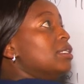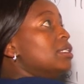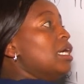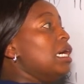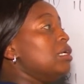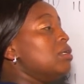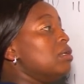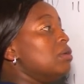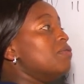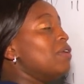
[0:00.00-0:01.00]
Now
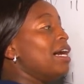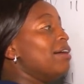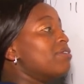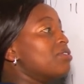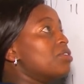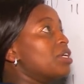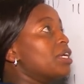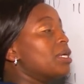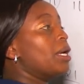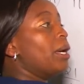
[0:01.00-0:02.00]
over
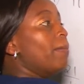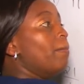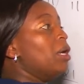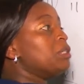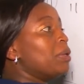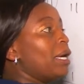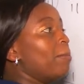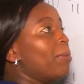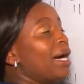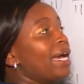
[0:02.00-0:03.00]
3.
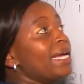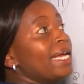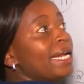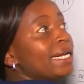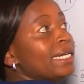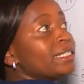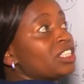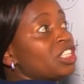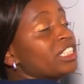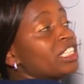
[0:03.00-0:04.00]
Multiplied by,
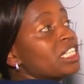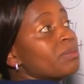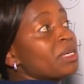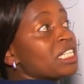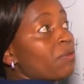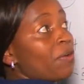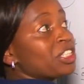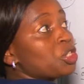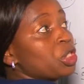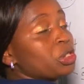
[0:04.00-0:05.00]
let's change the mixed
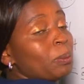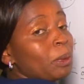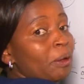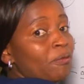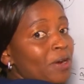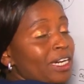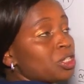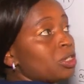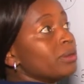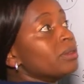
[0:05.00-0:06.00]
fraction here to improper
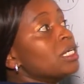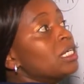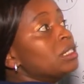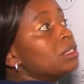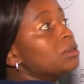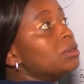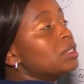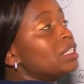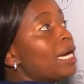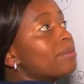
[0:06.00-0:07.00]
fraction. 2
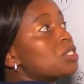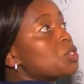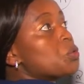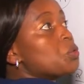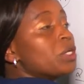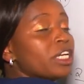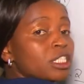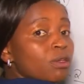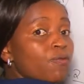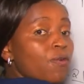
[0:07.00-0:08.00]
times 2
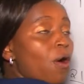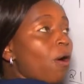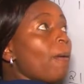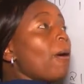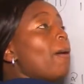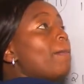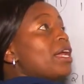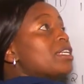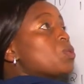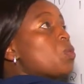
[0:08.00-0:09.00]
is 4.
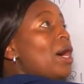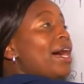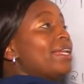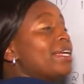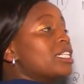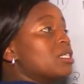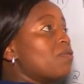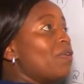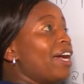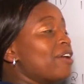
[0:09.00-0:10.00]
Plus 1 is
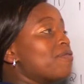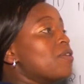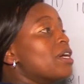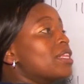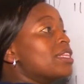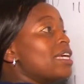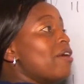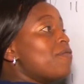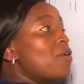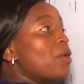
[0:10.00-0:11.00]
5.
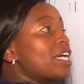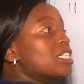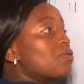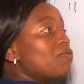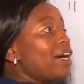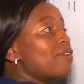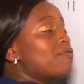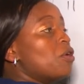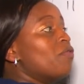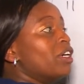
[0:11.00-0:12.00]
Therefore, it's 5
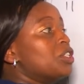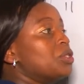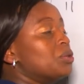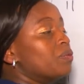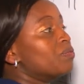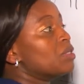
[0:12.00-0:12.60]
over 2.